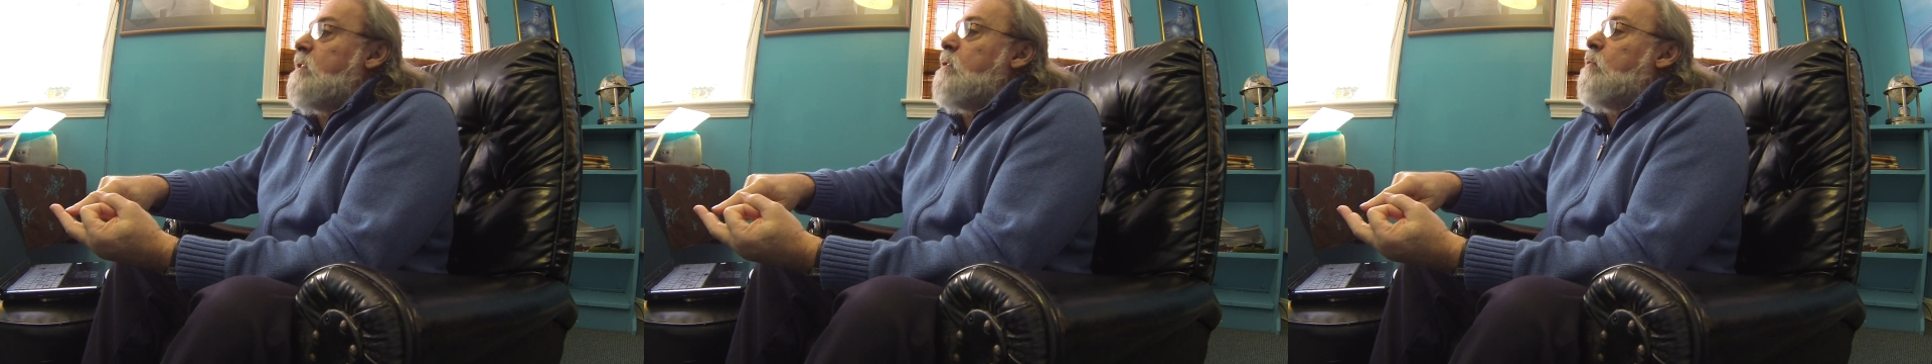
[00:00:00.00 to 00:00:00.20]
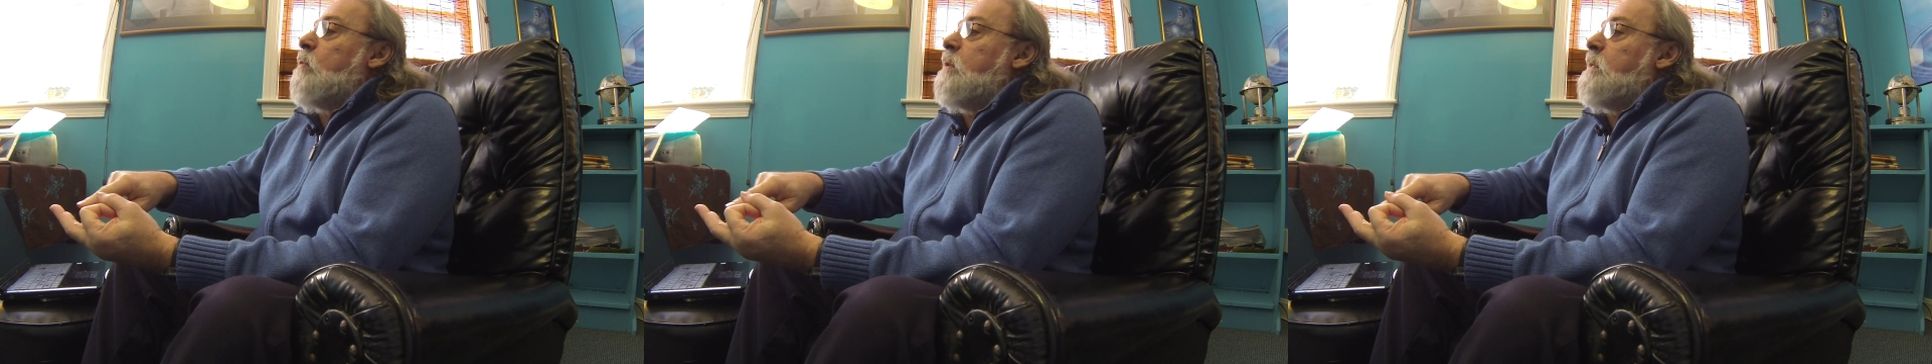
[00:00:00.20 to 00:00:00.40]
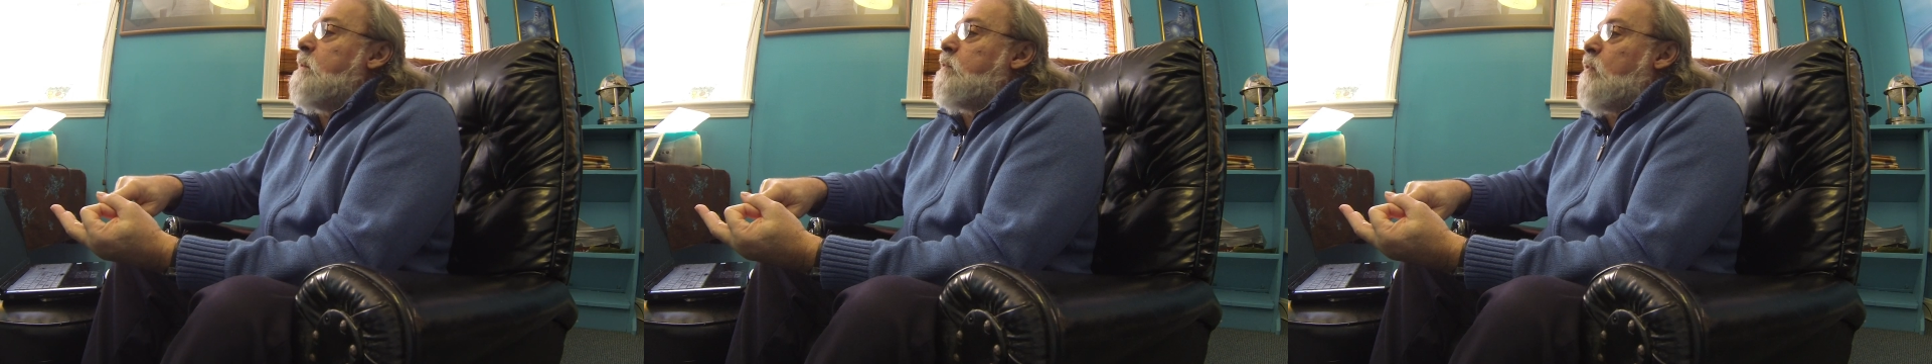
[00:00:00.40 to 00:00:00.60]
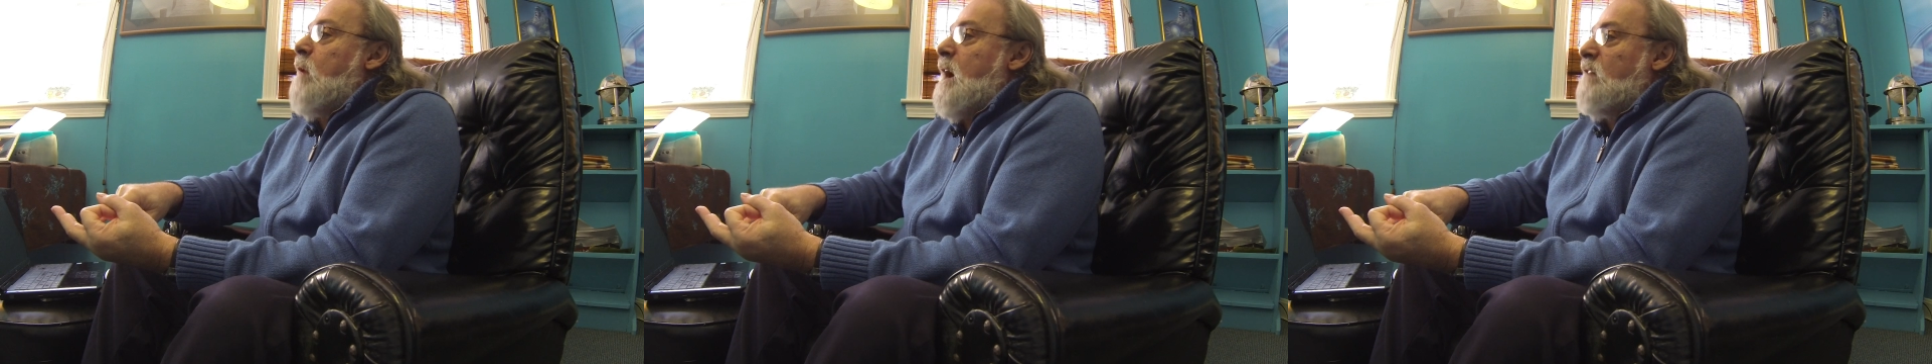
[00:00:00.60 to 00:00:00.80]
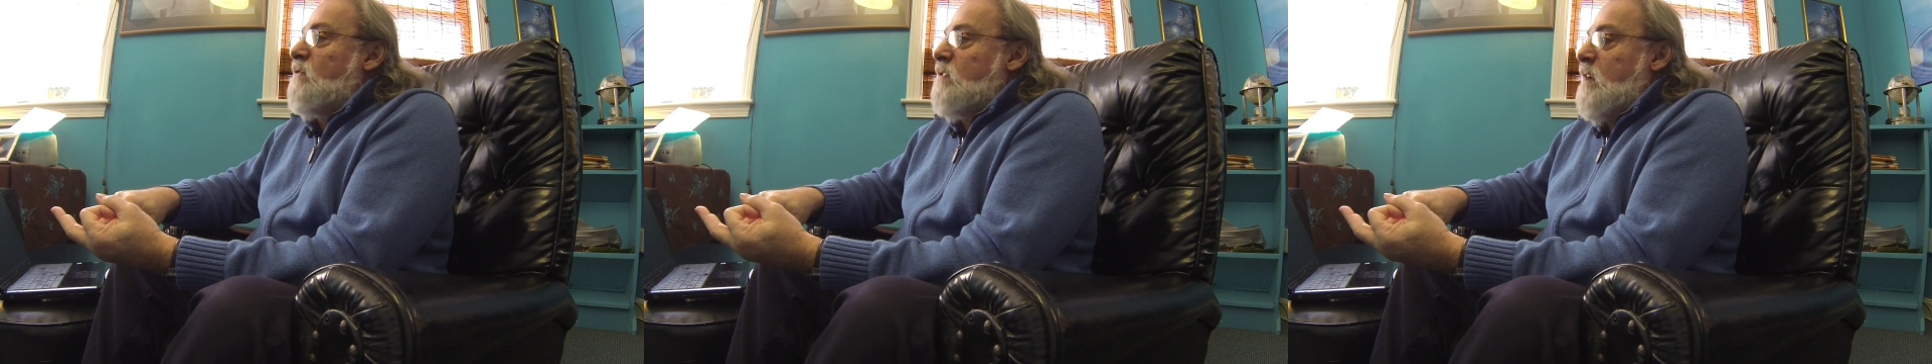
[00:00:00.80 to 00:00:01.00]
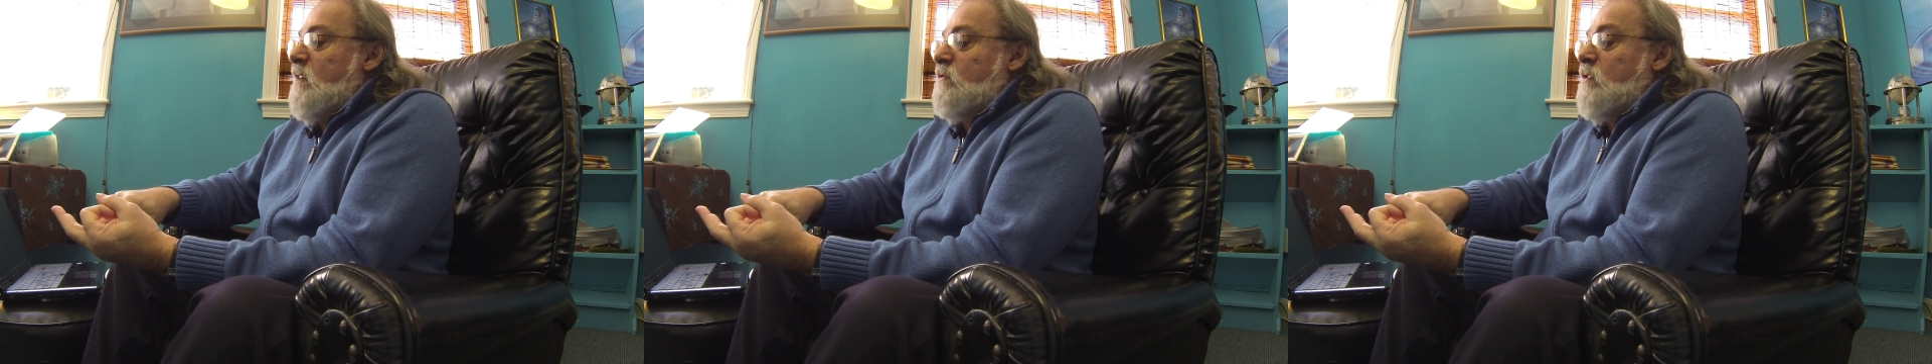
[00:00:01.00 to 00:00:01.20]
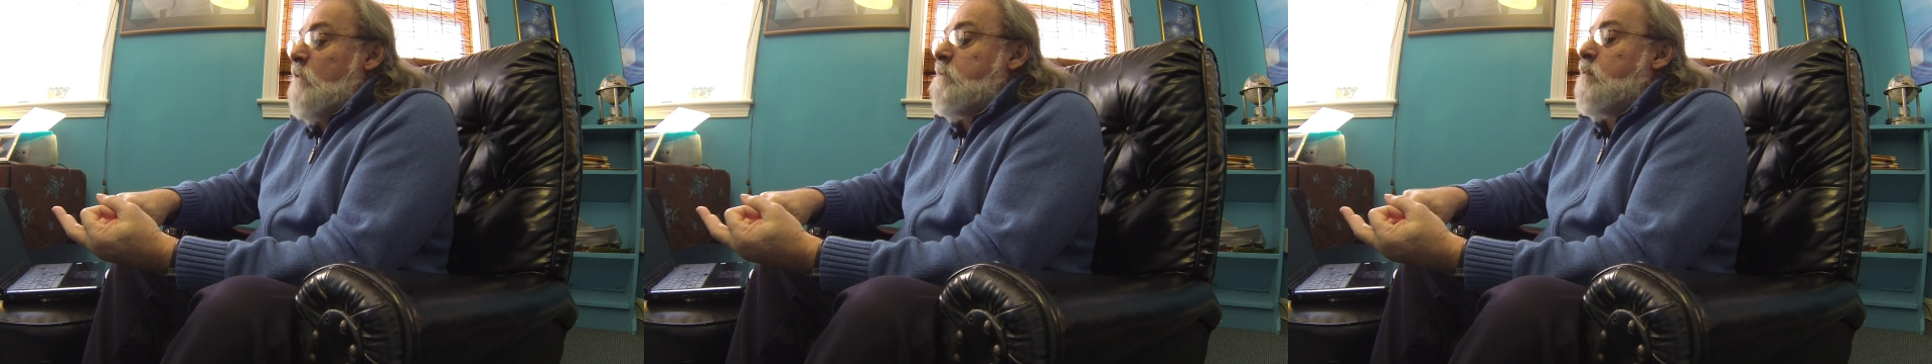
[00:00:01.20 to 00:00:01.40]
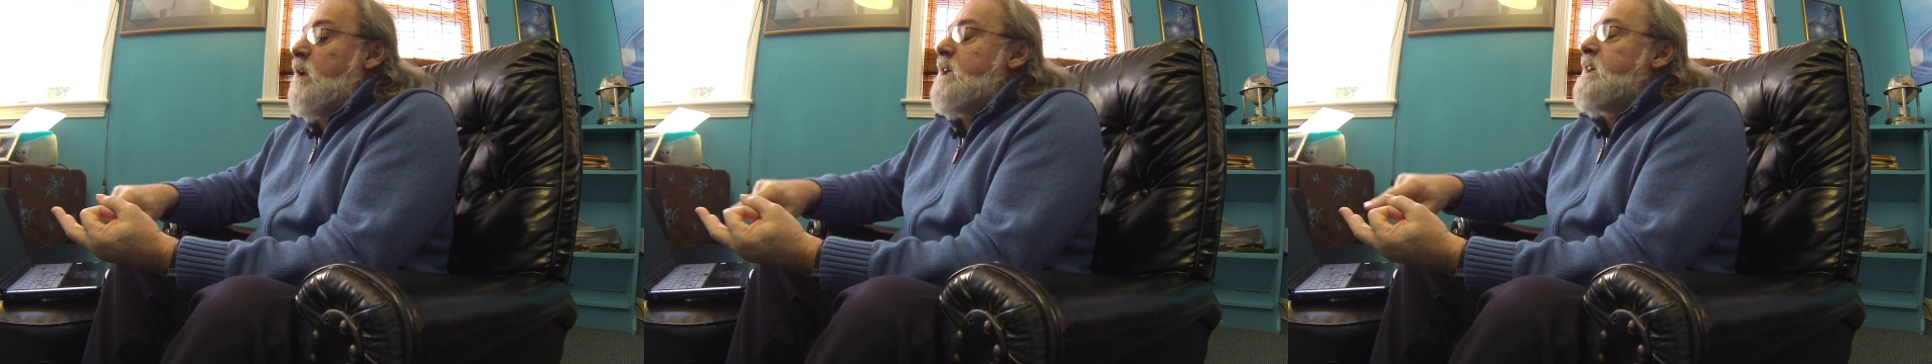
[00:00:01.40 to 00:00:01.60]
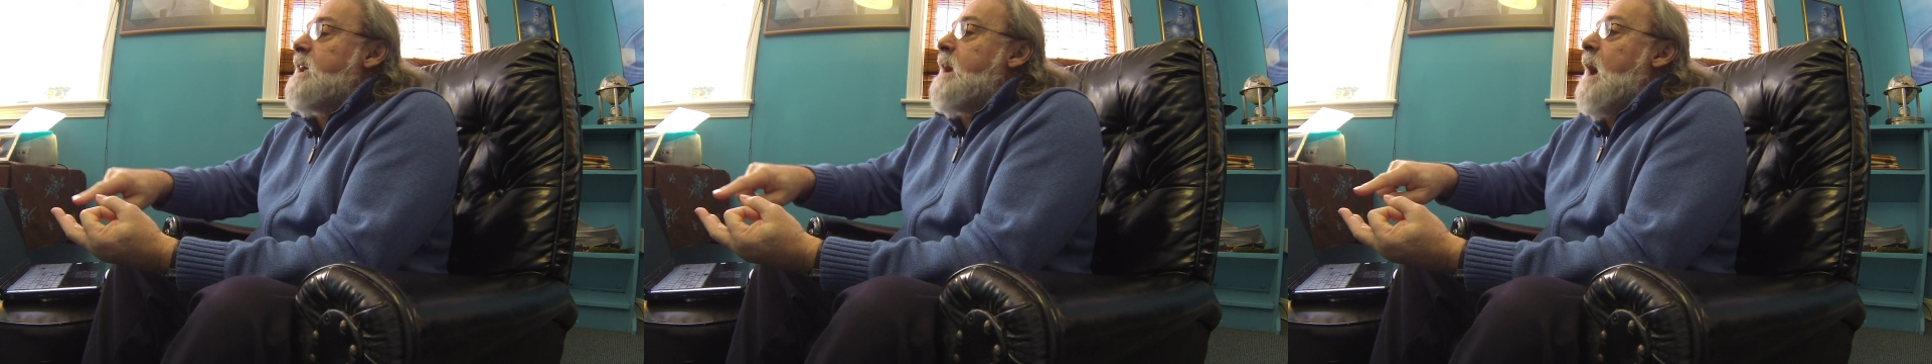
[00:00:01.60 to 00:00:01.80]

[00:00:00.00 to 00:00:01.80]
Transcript: were in the process of breaking